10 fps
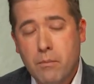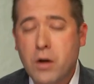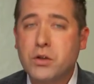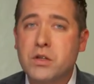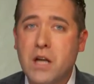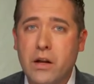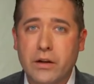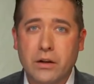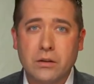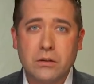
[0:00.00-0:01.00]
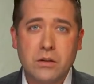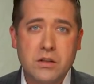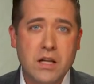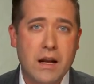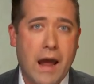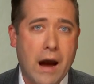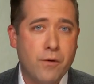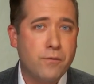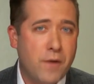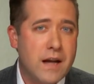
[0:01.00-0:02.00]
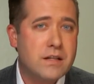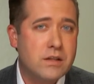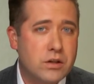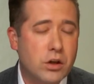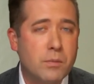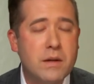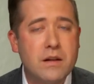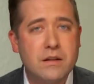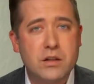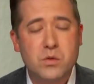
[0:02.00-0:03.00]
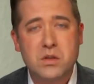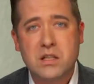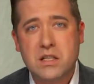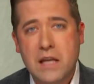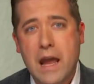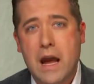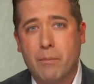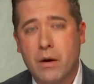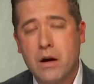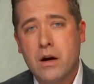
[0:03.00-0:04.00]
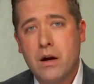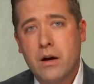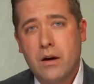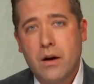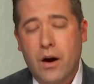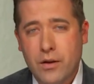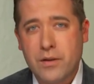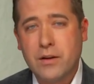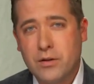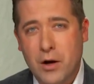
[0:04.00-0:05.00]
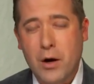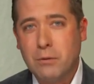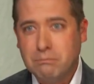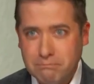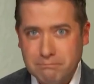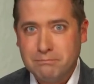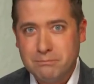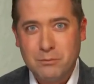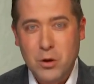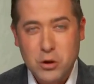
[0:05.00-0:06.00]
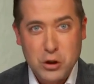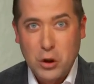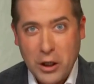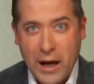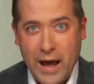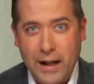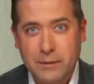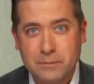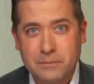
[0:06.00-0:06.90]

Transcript: Marshall Zellinger looks at how feds determined that this was a scam, other than, you know, just looking at it.